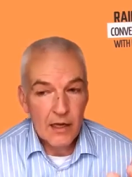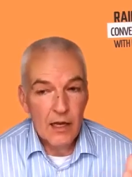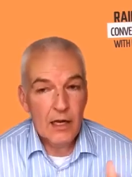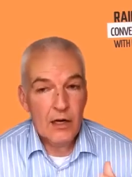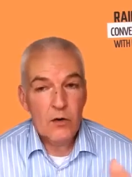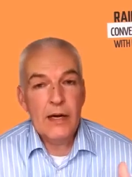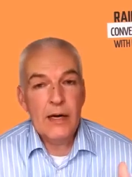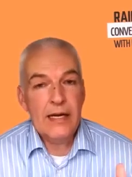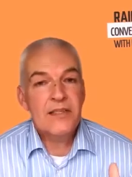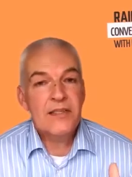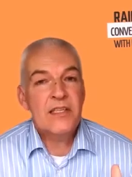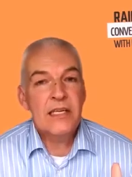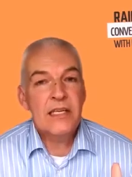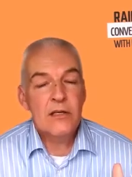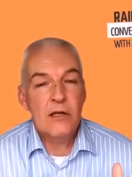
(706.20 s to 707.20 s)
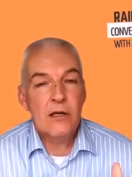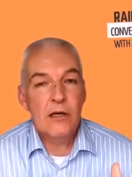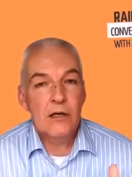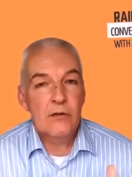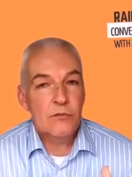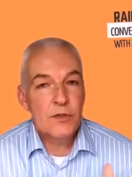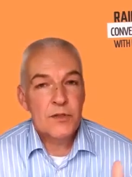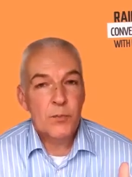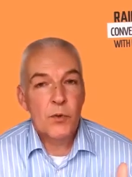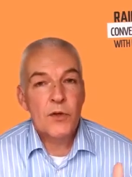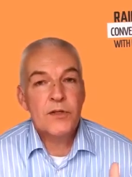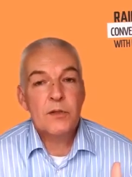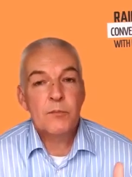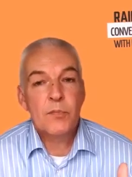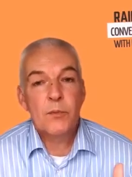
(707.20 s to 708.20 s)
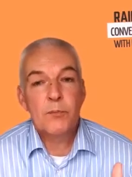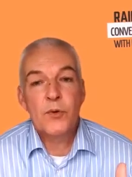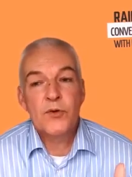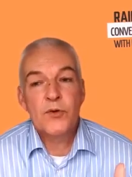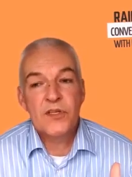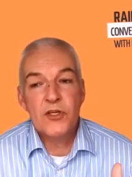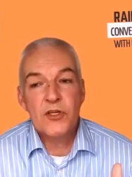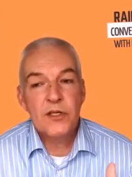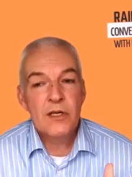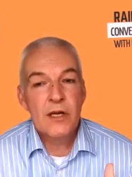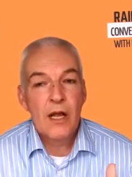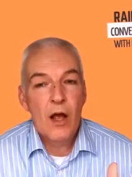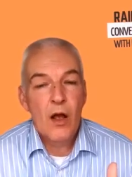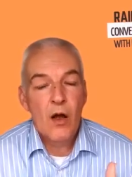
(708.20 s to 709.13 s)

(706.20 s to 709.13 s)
a quite senior, responsible position,